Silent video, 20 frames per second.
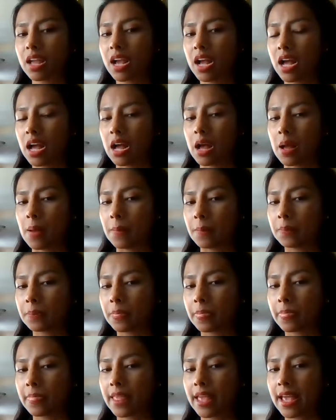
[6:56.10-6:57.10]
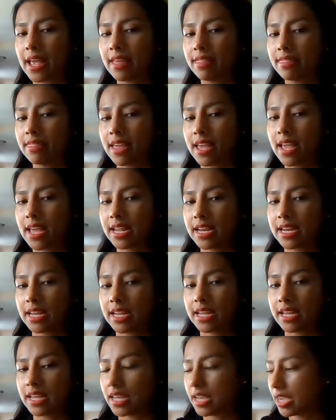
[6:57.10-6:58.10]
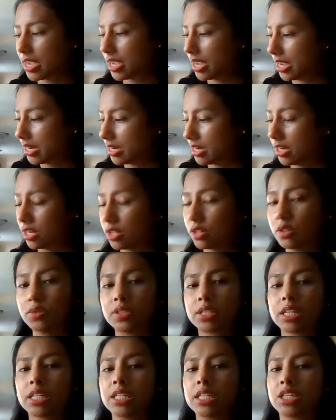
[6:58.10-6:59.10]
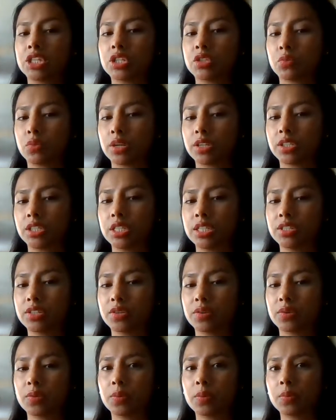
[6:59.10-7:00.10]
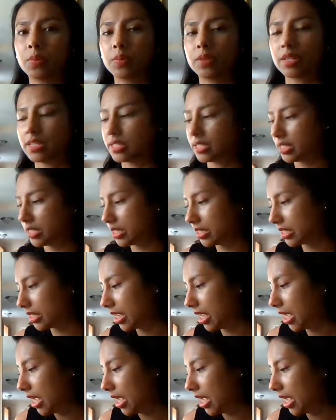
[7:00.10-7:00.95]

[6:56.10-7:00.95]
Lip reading: And then it includes a clinician's worksheet. So this is